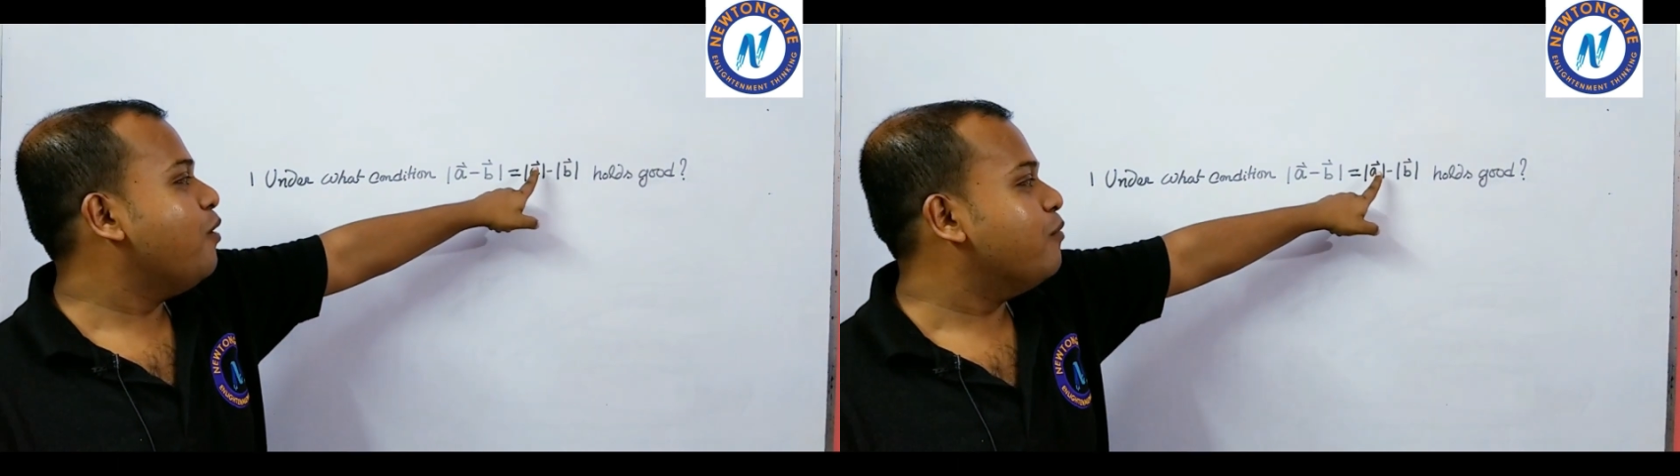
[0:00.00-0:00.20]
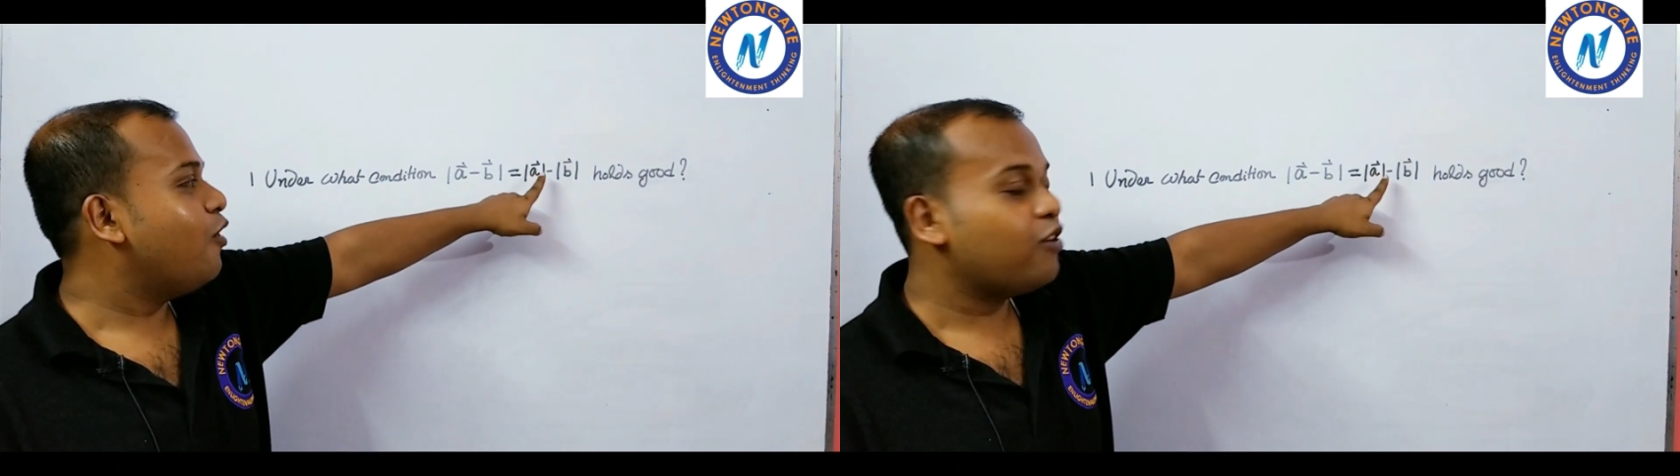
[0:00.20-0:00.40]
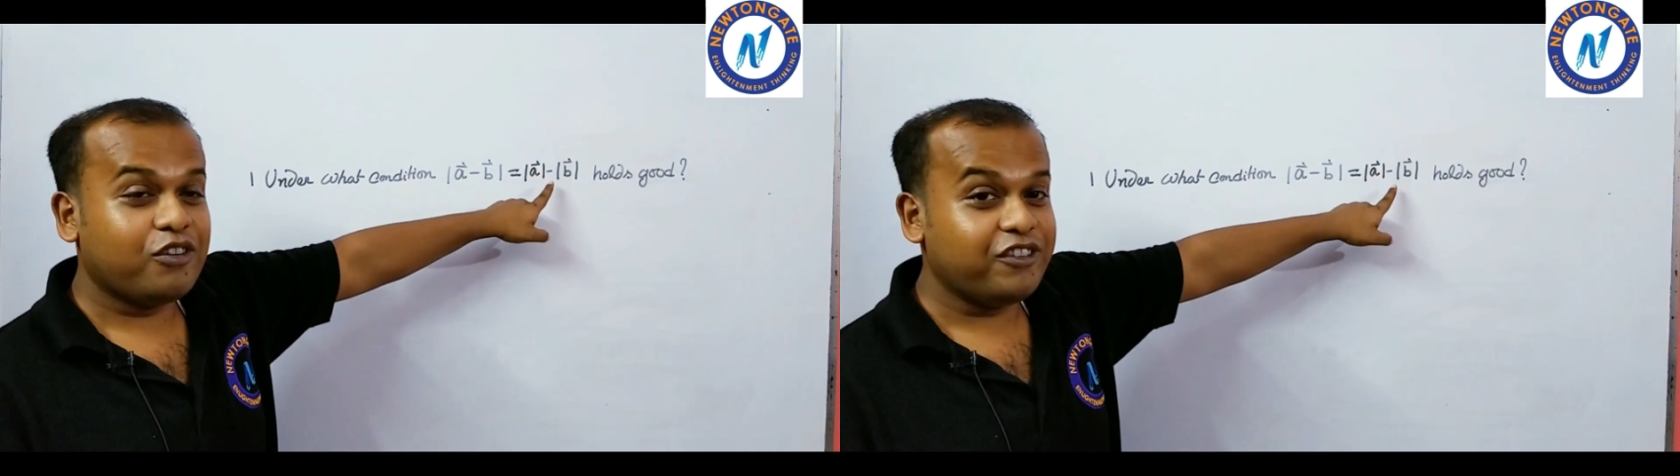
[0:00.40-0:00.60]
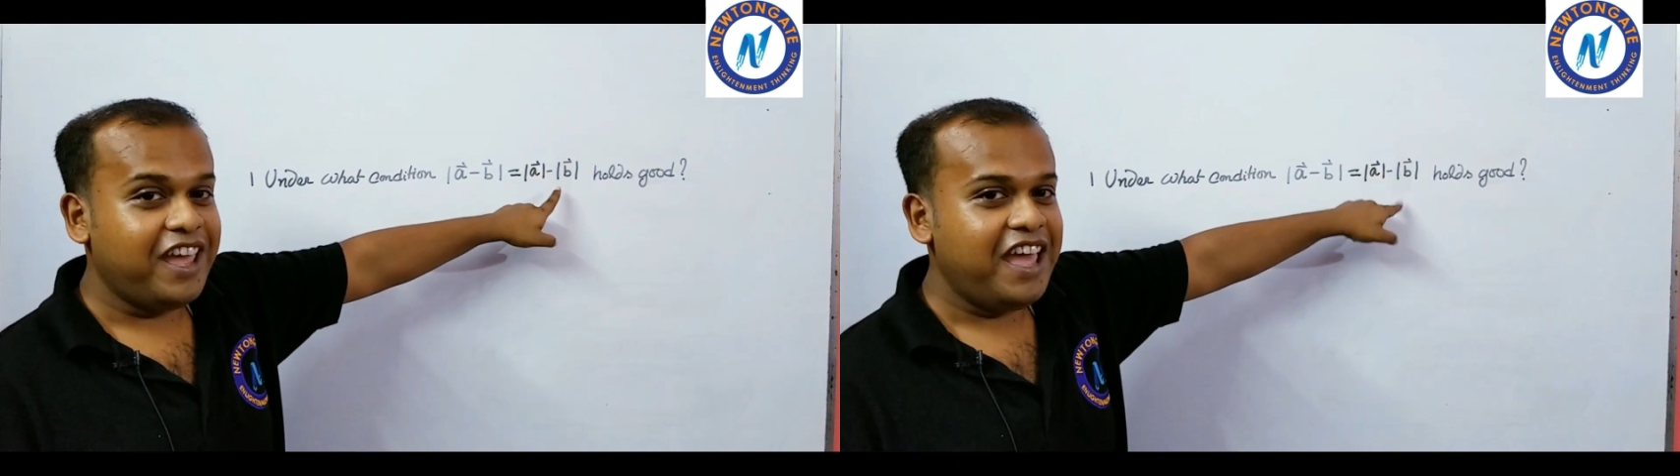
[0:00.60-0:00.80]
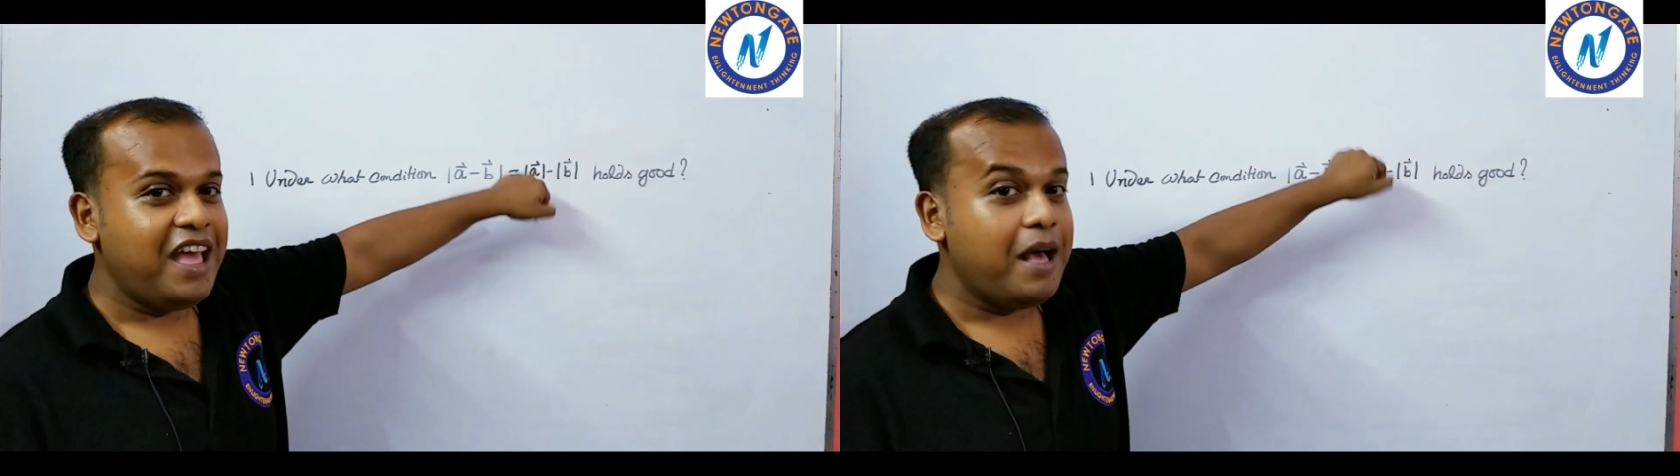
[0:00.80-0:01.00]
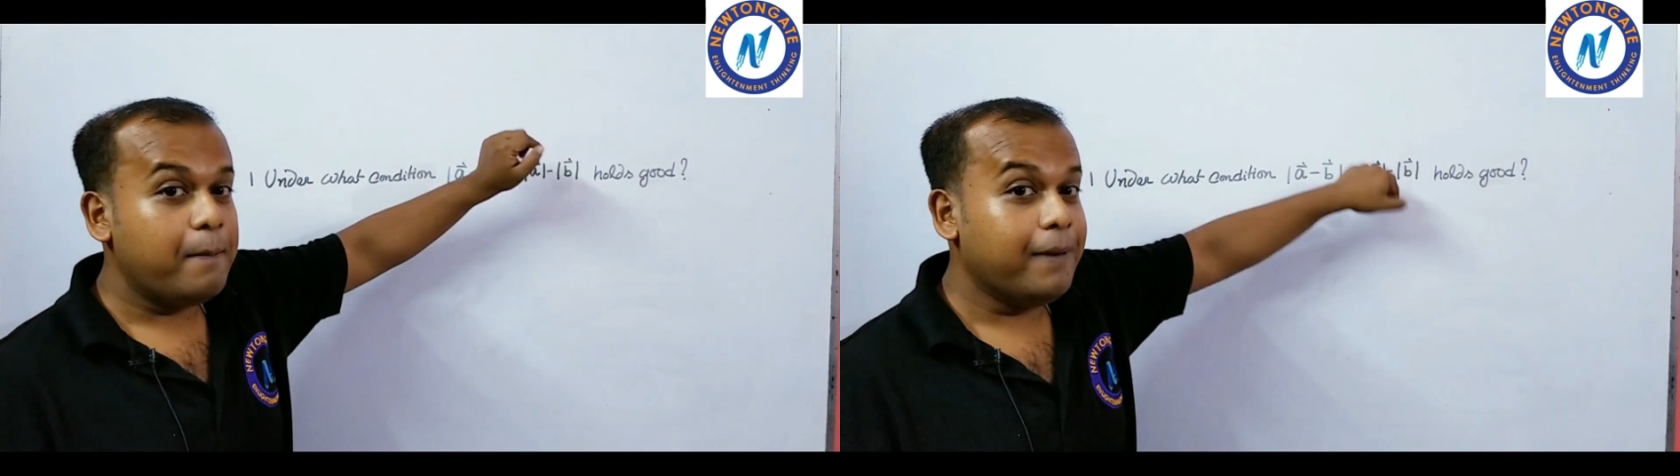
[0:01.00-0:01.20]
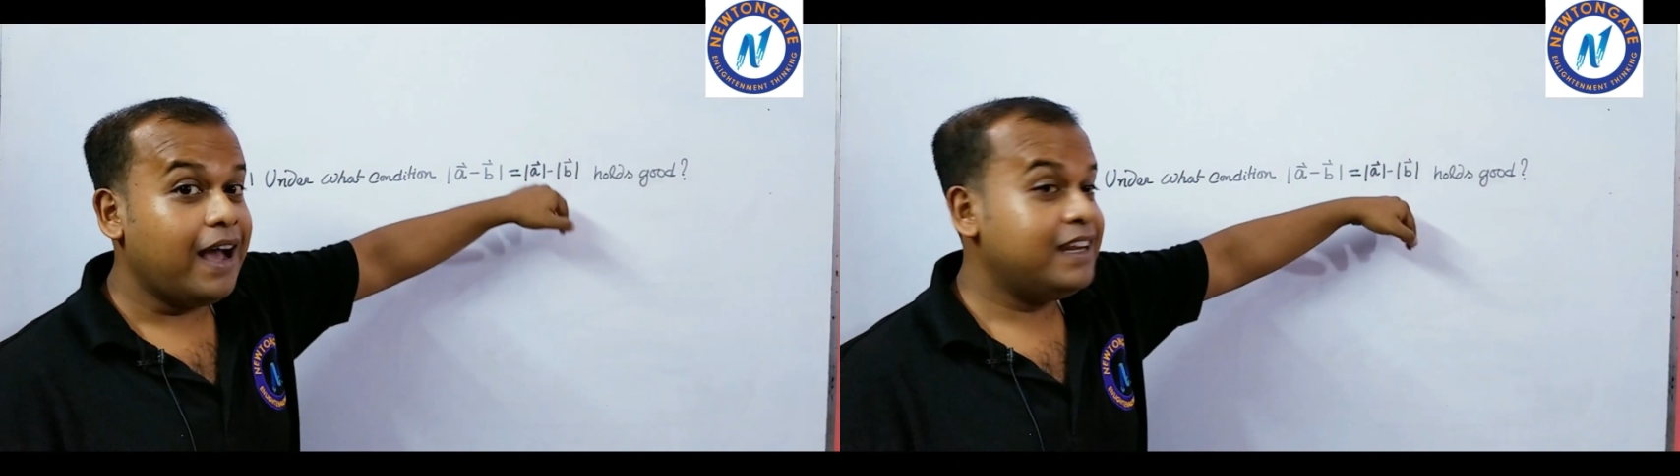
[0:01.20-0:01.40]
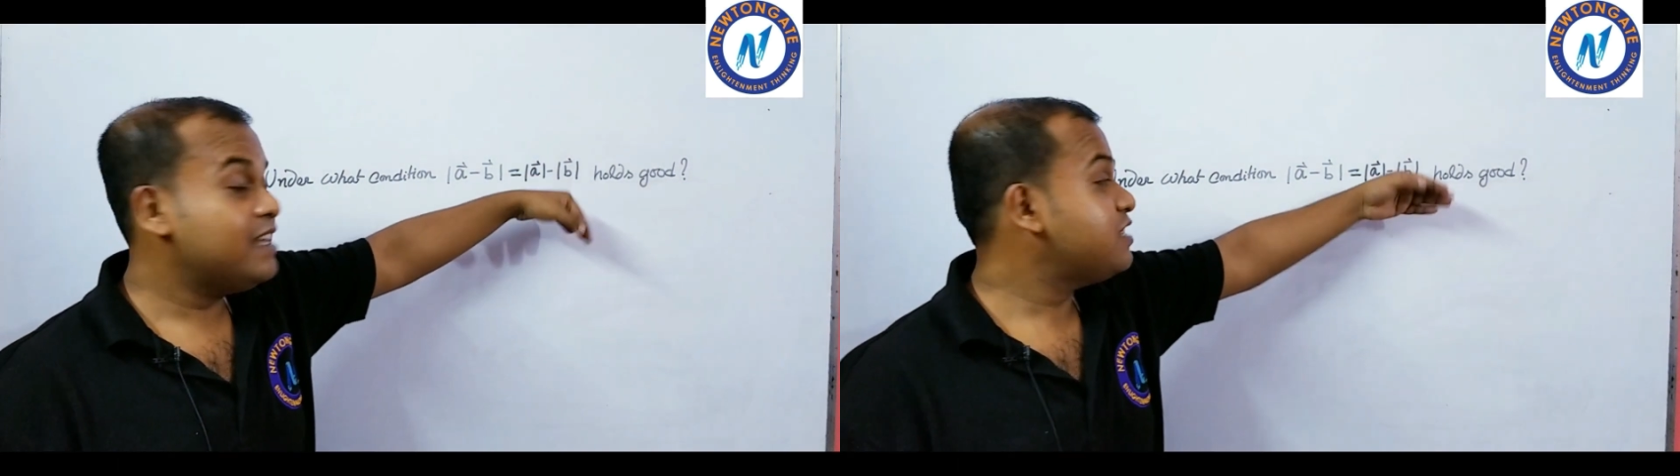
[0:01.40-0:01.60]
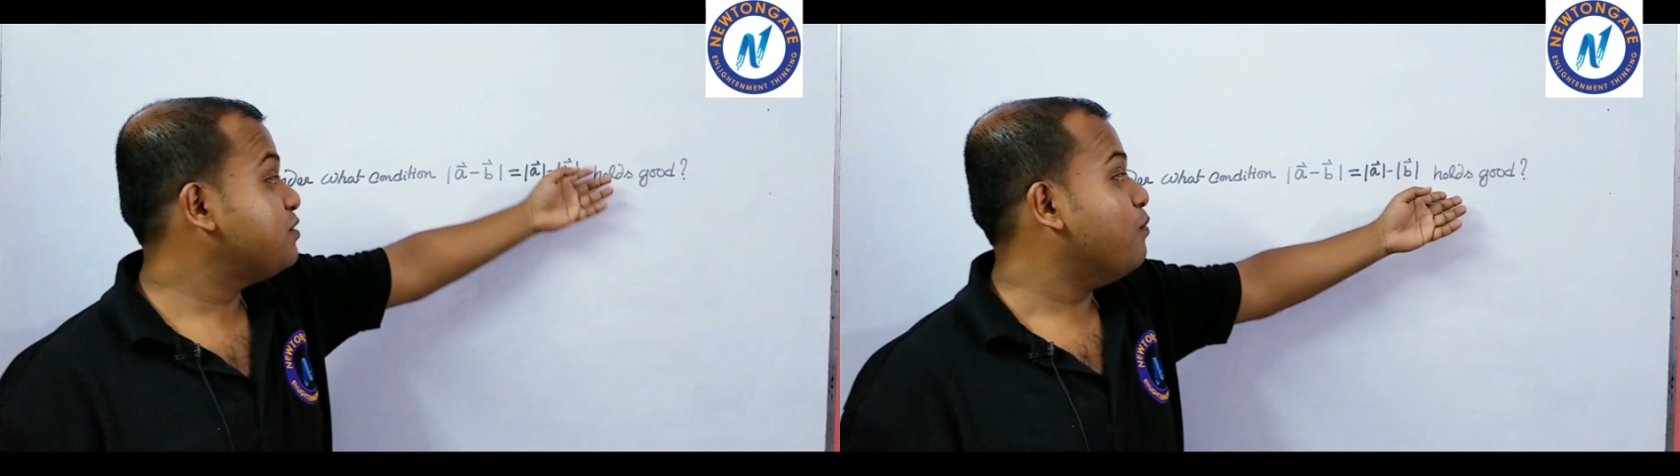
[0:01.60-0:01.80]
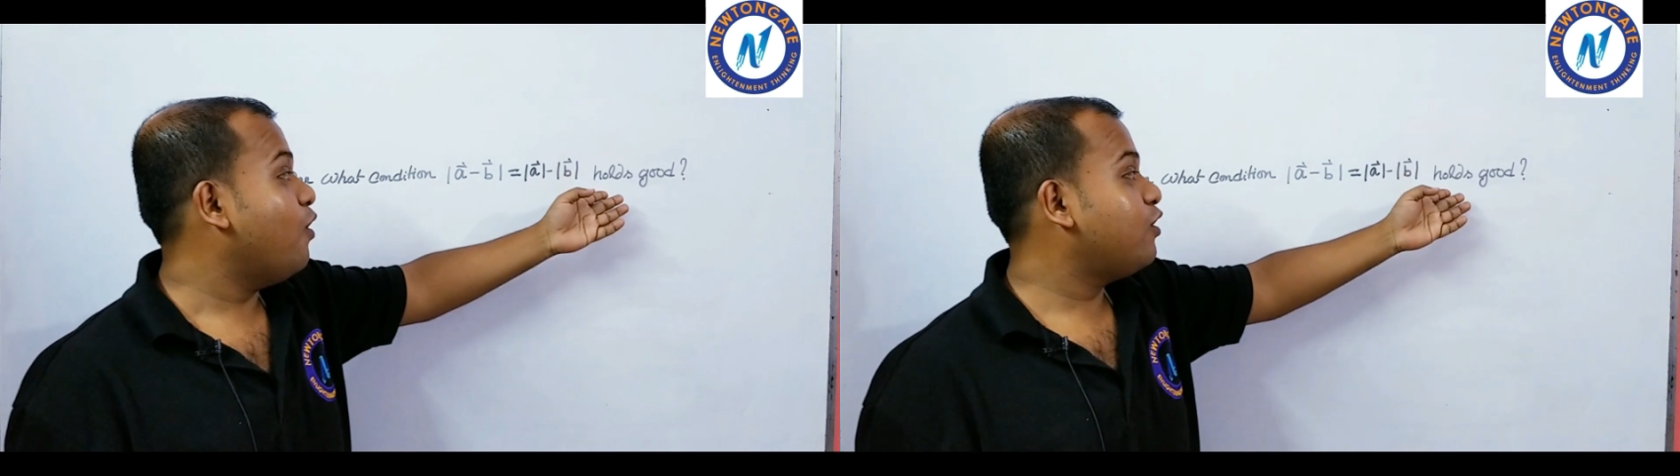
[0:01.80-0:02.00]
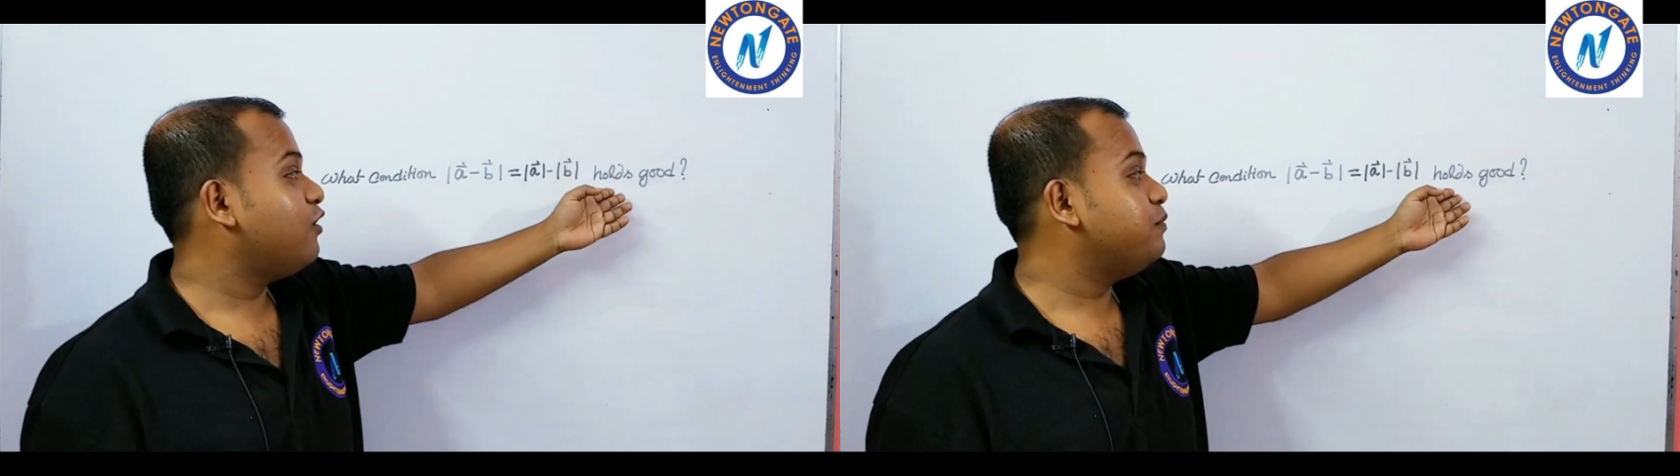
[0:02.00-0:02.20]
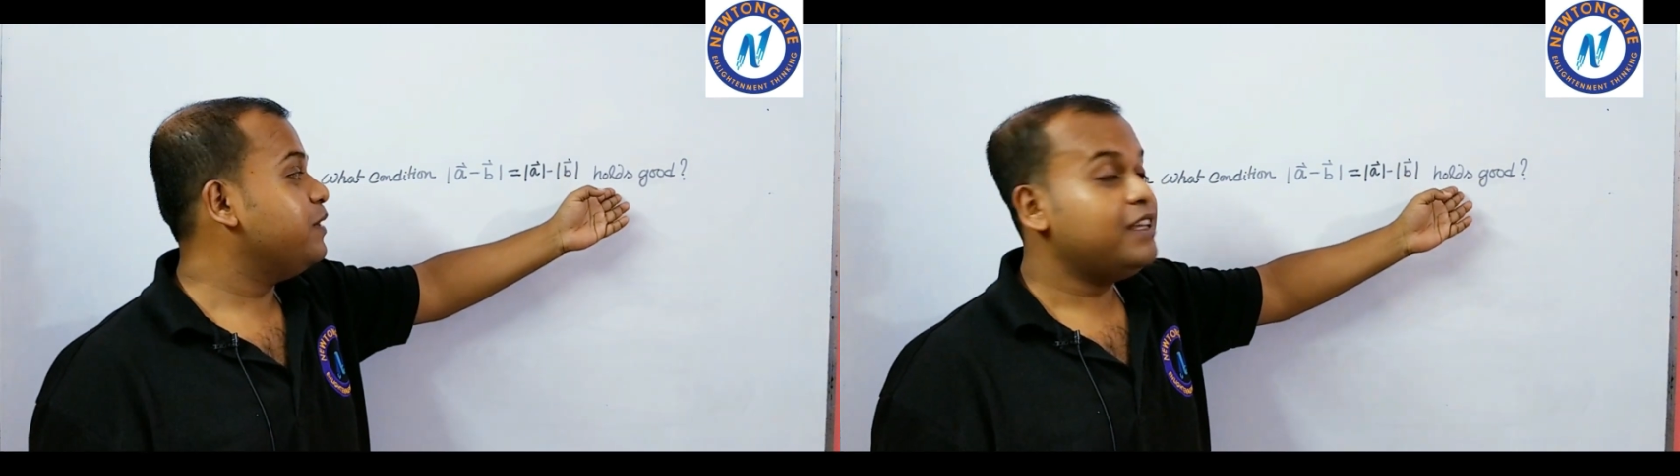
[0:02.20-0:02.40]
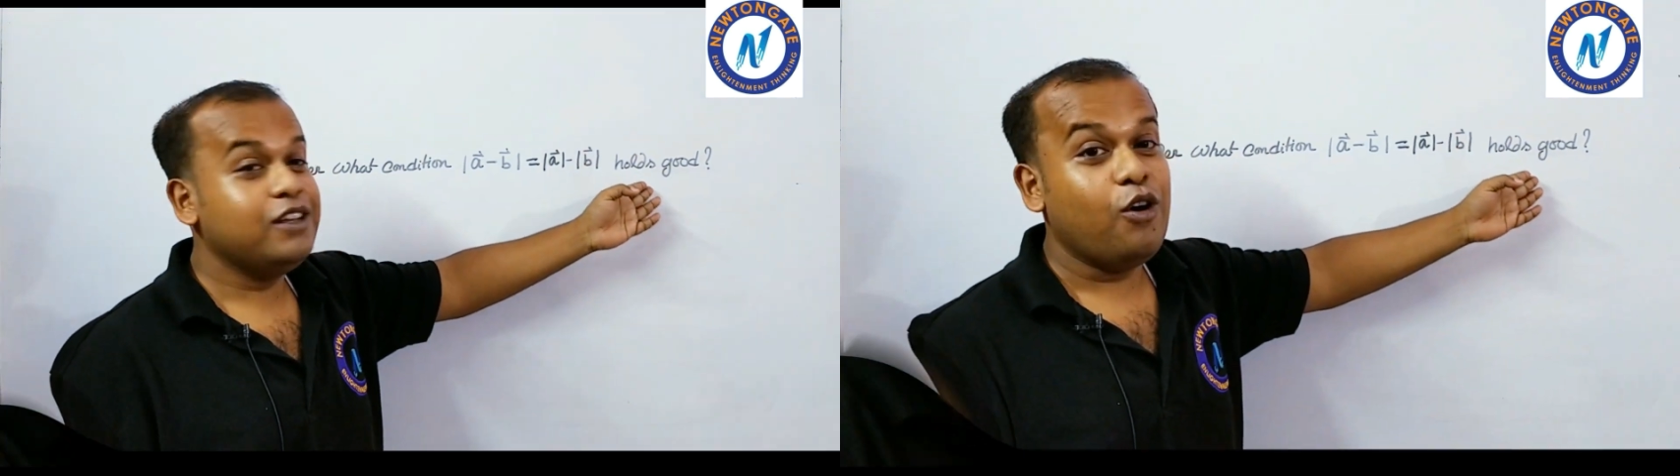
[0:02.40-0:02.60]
mod of A minus mod of B?